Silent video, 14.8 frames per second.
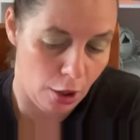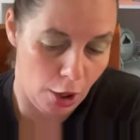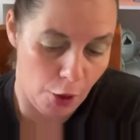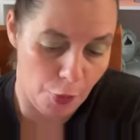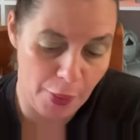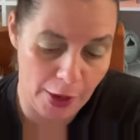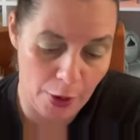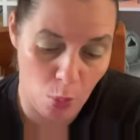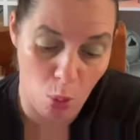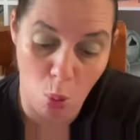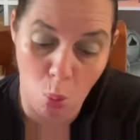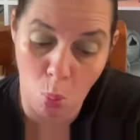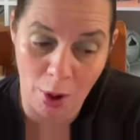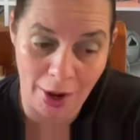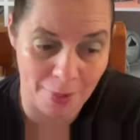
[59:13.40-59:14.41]
than
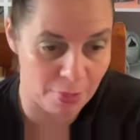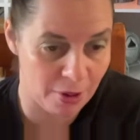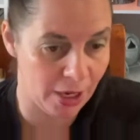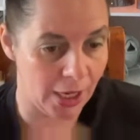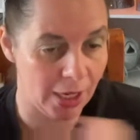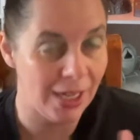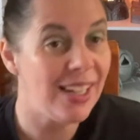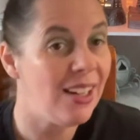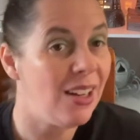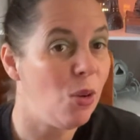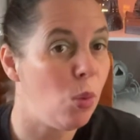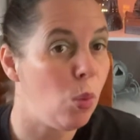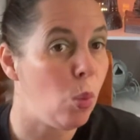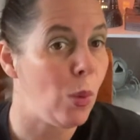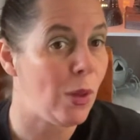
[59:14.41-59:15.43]
what I'm bringing in,
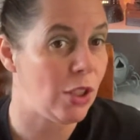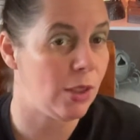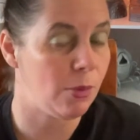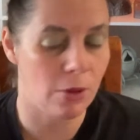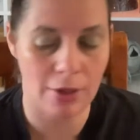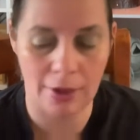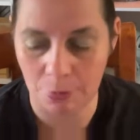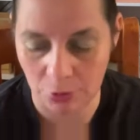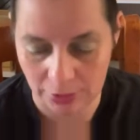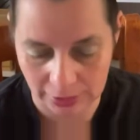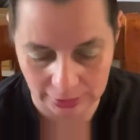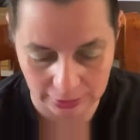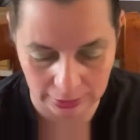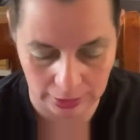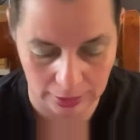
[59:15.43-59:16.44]
which is what I want to
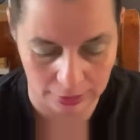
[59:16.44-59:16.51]
see.